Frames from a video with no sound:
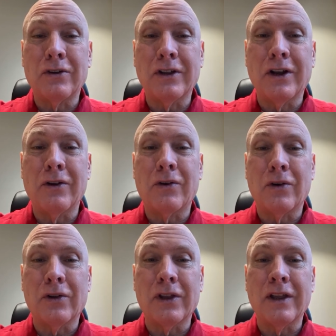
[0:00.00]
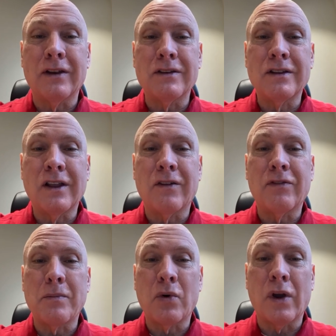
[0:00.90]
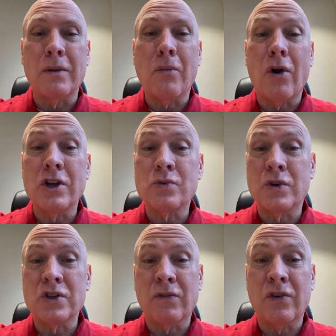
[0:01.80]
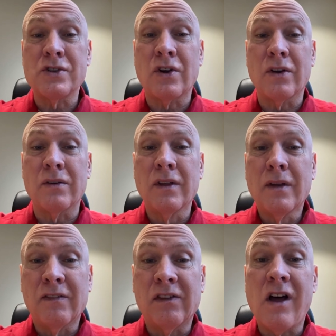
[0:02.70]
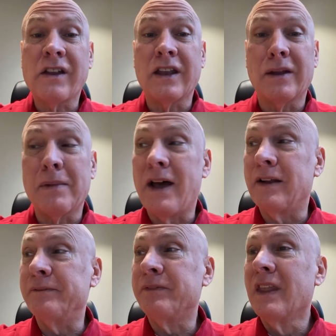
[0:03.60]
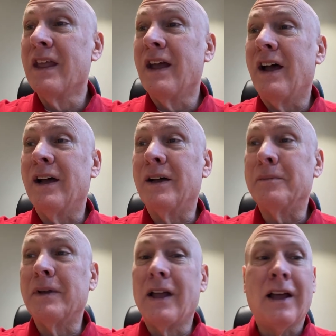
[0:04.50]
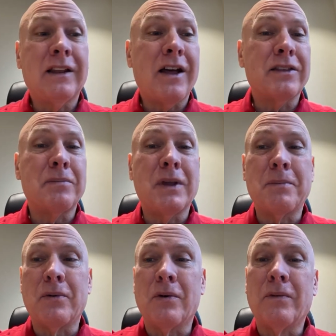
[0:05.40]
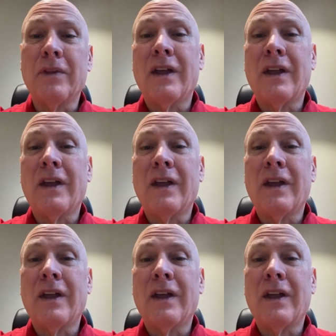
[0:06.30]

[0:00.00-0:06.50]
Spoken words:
early in February and March when she first started vlogging about it. A lot of the people